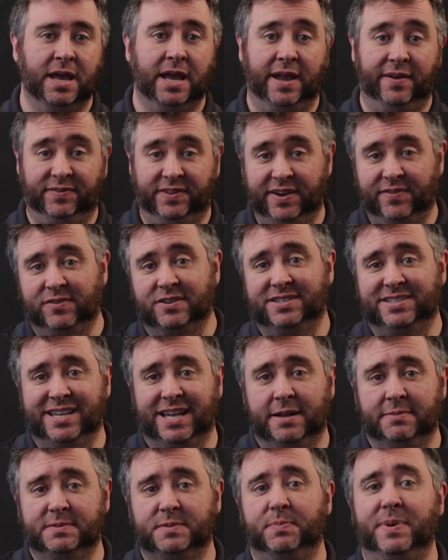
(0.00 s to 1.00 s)
I have different
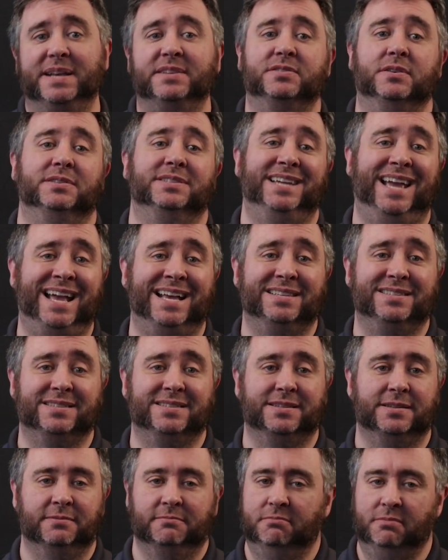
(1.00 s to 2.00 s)
setups based on
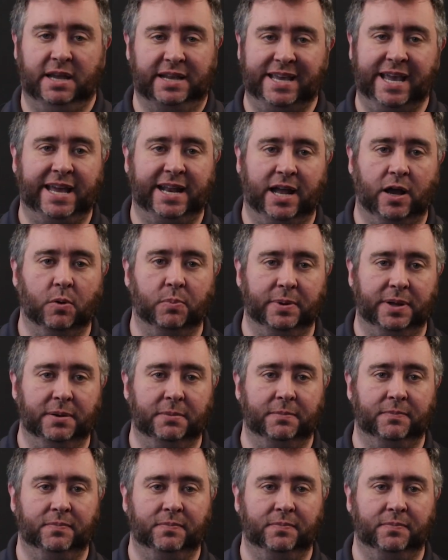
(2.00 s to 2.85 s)
tasks. I can't help it.